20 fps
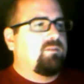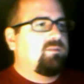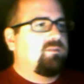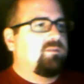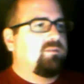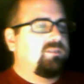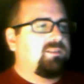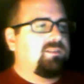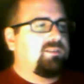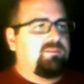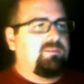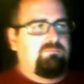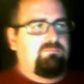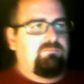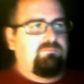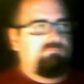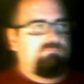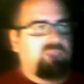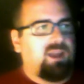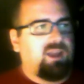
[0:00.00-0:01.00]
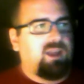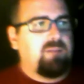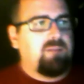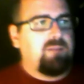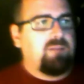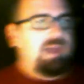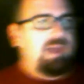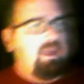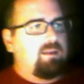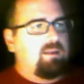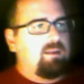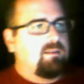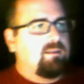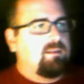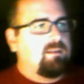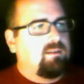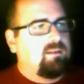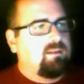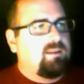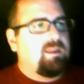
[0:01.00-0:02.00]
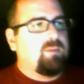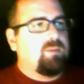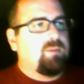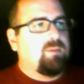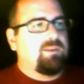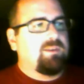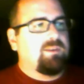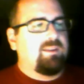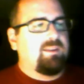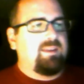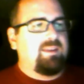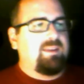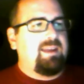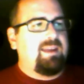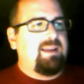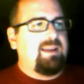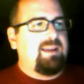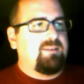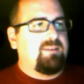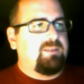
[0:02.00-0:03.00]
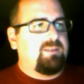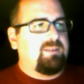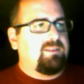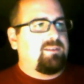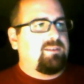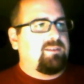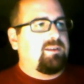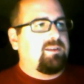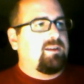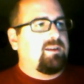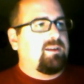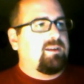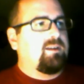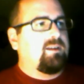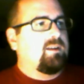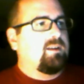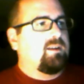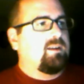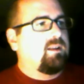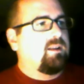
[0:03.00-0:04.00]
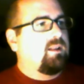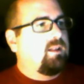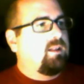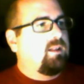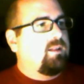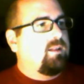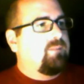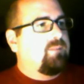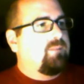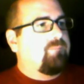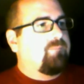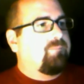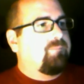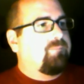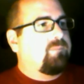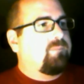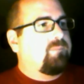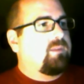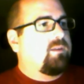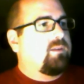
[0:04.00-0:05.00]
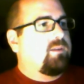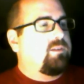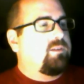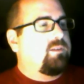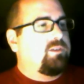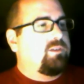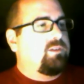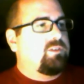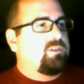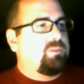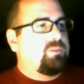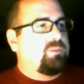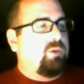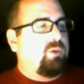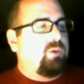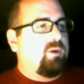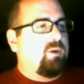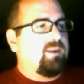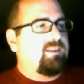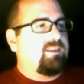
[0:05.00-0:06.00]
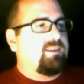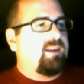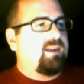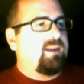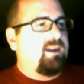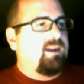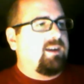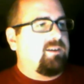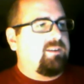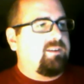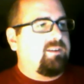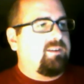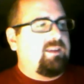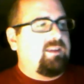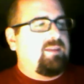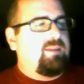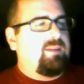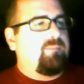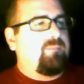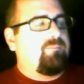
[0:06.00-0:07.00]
Just kind of bad. He was on the inactive list all year. Do you support a soccer team?